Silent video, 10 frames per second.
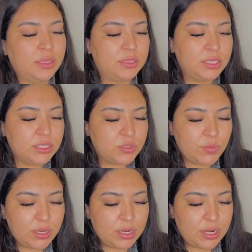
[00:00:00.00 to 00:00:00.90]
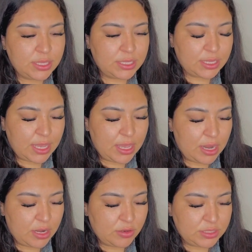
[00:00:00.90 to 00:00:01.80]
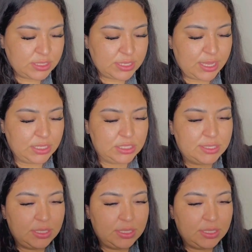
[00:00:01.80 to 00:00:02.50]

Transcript: This one, I think I got it on size